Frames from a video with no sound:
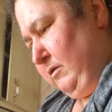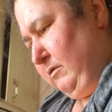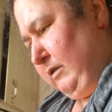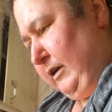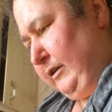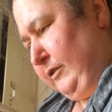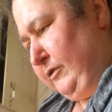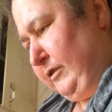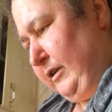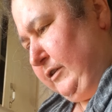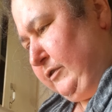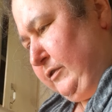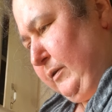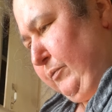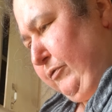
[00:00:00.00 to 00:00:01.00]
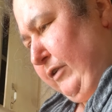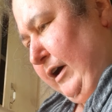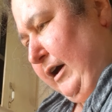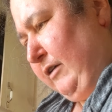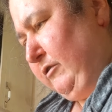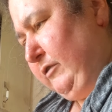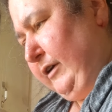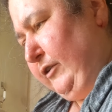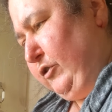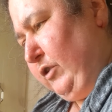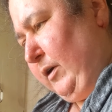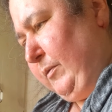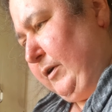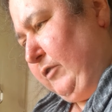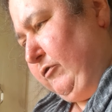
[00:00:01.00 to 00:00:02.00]
Like I said, except for holiday
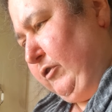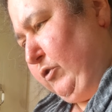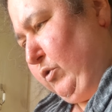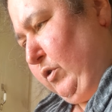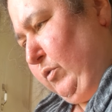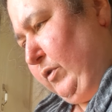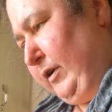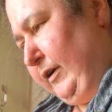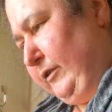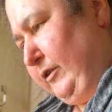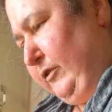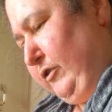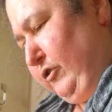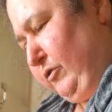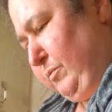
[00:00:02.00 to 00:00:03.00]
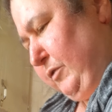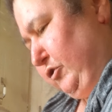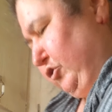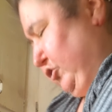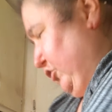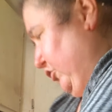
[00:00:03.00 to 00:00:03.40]
time, I don't recall when I did this much